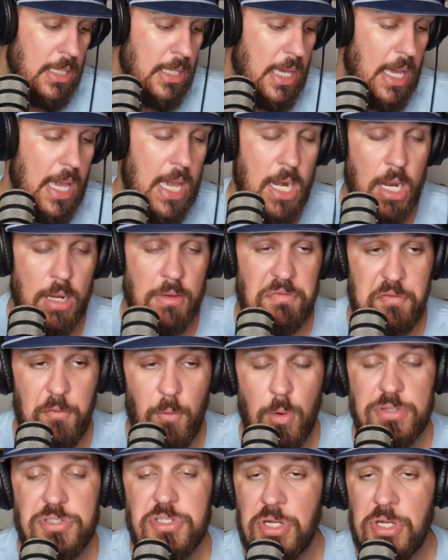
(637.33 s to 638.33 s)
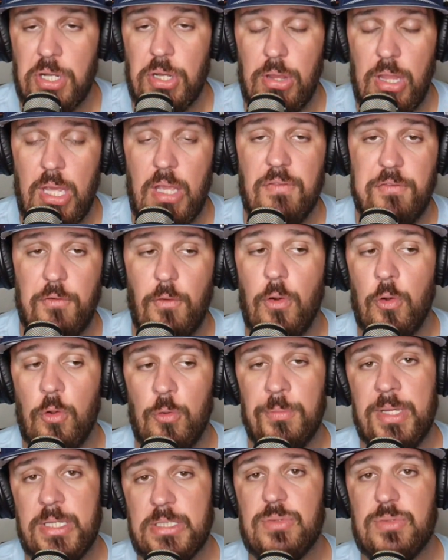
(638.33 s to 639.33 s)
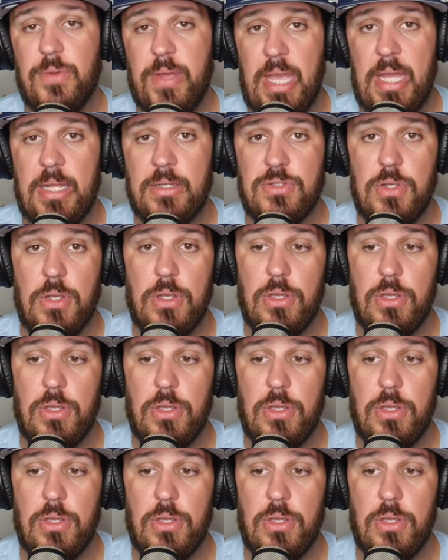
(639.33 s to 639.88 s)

And unfortunately for Ole Miss fans,